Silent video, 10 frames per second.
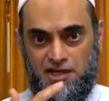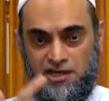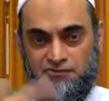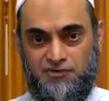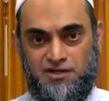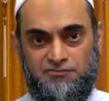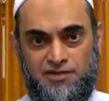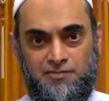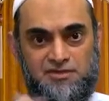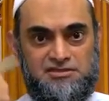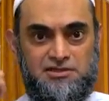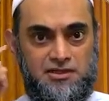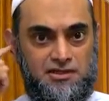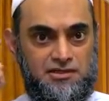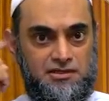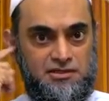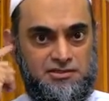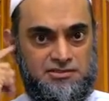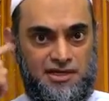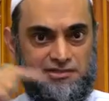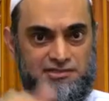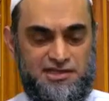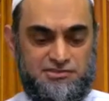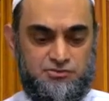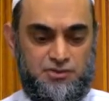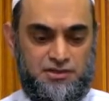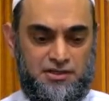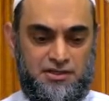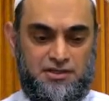and one of them is our ears, and that's what